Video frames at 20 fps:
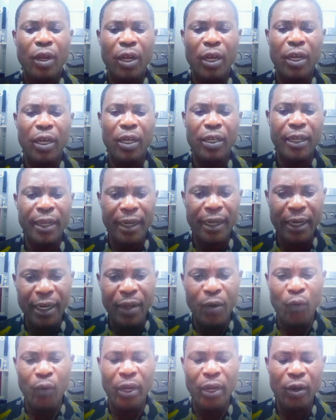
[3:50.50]
they
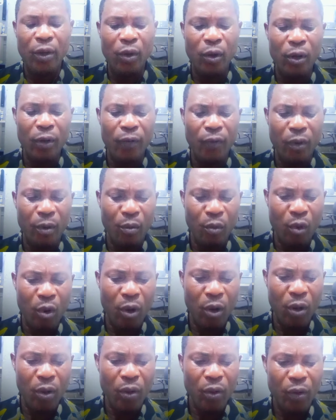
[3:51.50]
claim we are not from
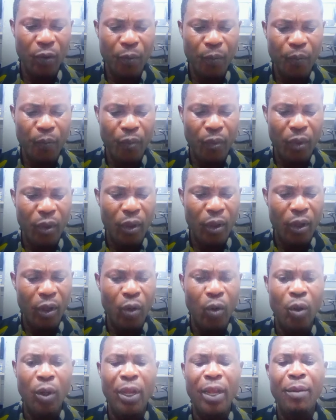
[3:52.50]
God,
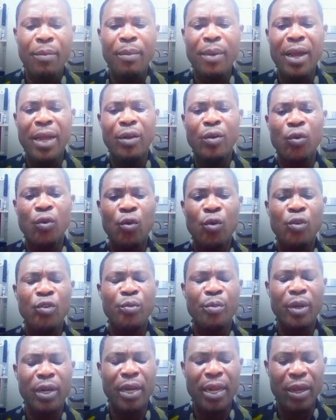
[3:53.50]
a man
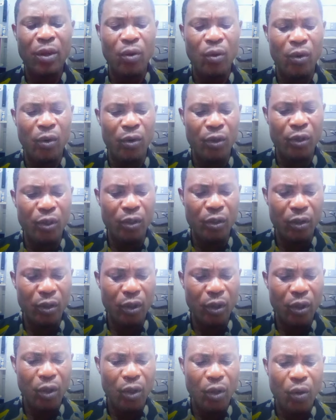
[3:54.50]
whose miracles
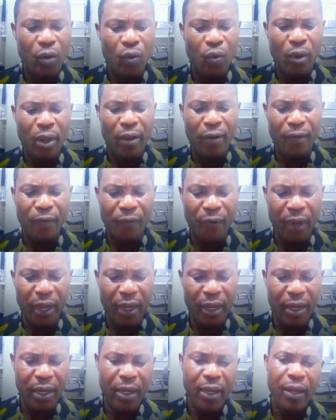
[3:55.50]
we are
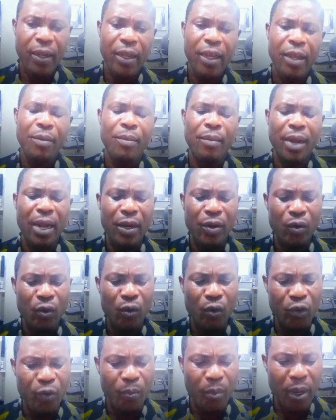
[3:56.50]
fake, a man
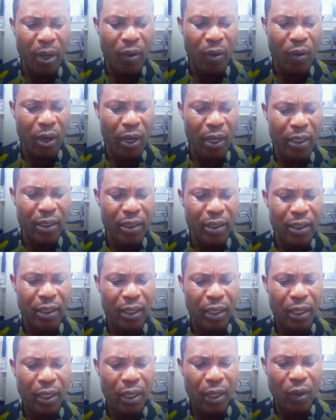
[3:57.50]
whose powers
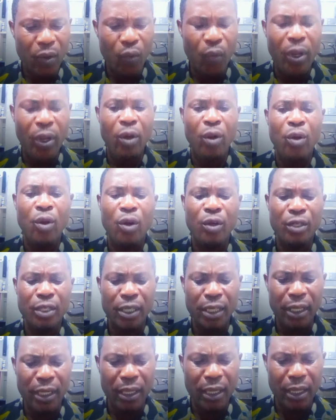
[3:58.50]
were
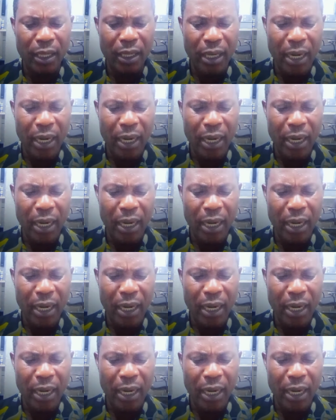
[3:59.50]
occultic,